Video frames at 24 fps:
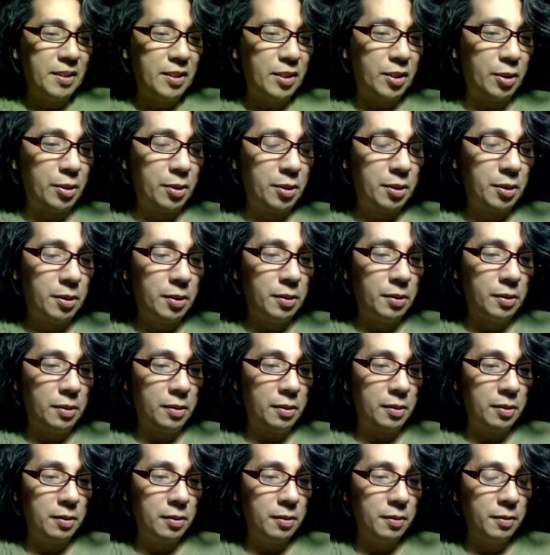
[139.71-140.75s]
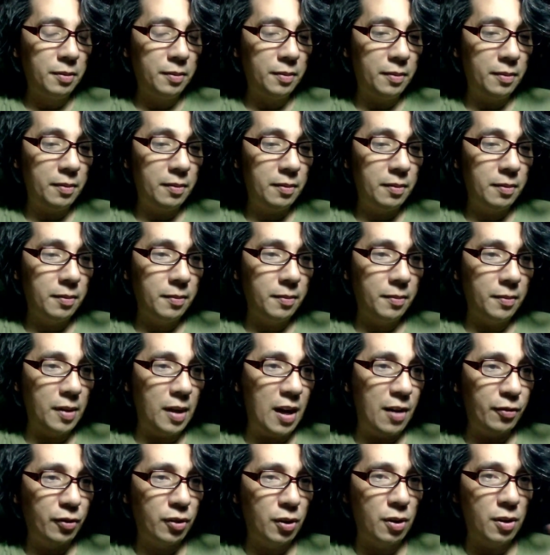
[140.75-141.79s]
so,
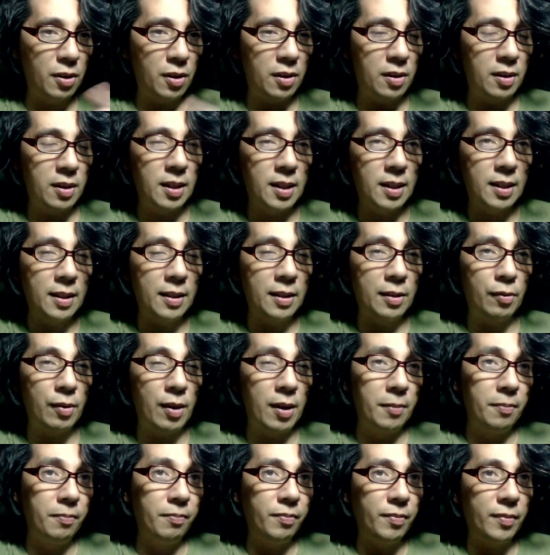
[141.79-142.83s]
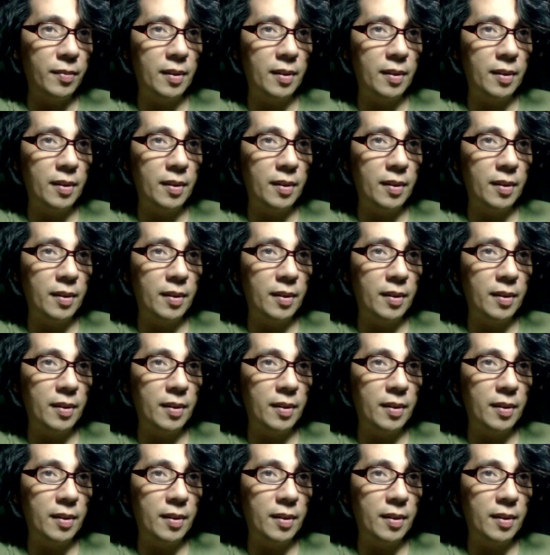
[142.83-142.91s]
after, uh, well,